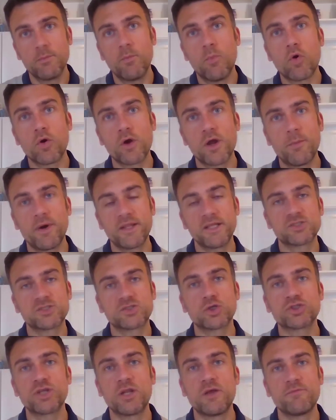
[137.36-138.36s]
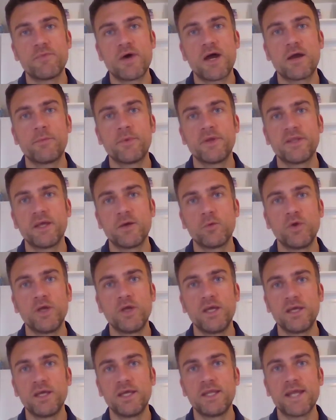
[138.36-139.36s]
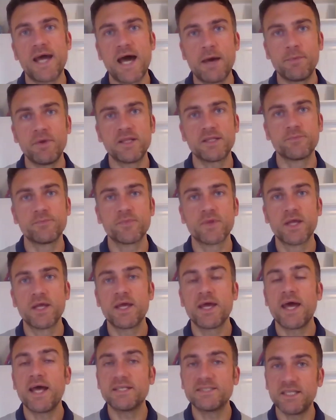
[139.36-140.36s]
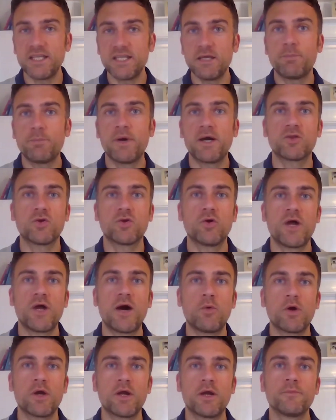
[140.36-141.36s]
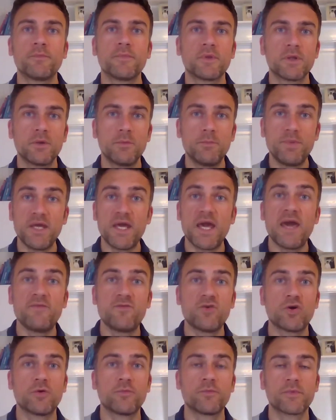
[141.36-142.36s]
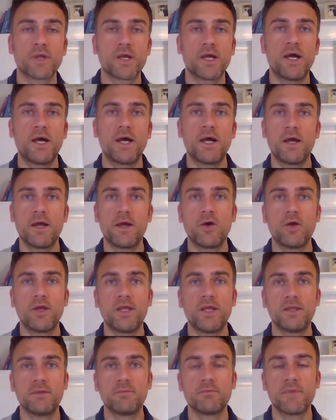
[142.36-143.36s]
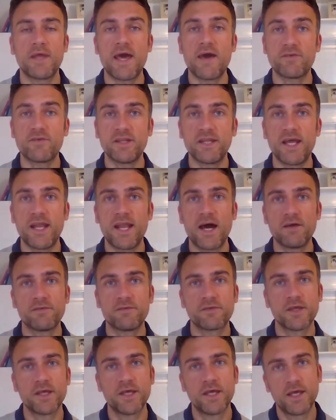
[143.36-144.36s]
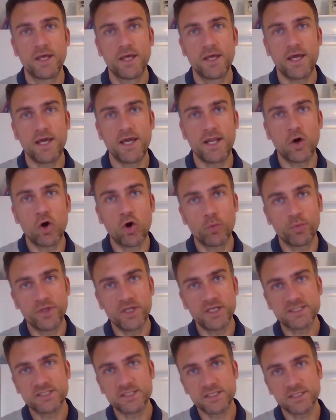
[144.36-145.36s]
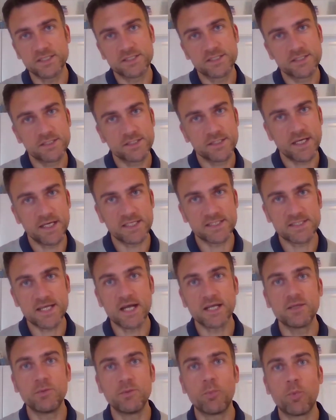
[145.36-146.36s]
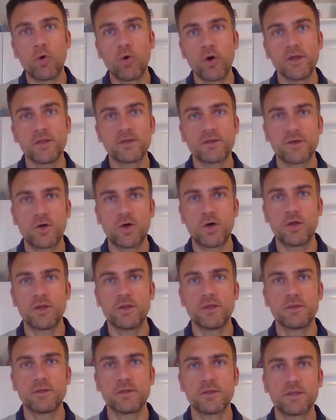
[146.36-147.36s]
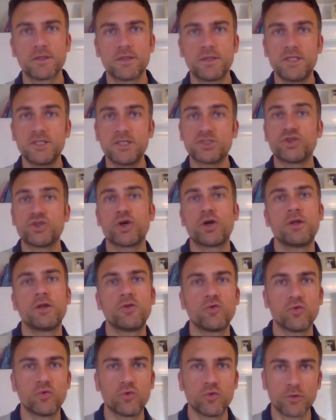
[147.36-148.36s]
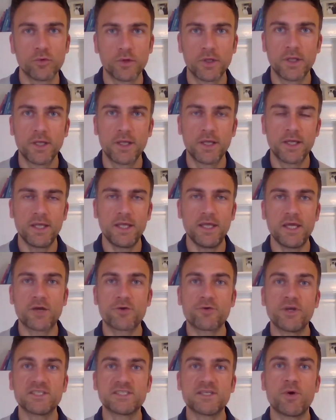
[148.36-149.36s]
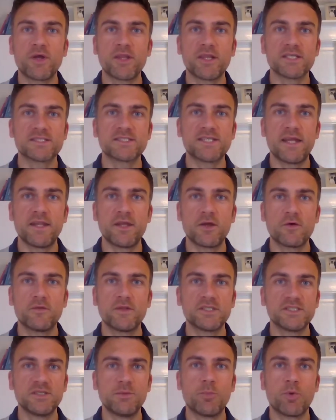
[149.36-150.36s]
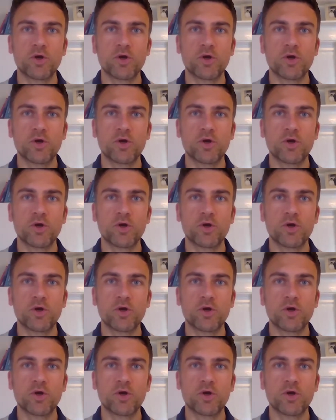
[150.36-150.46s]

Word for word: more about the social environment that we inhabit has an impact on our behavior uh, in everyday life. And I hope this is a starting point on this journey to increase our understanding of this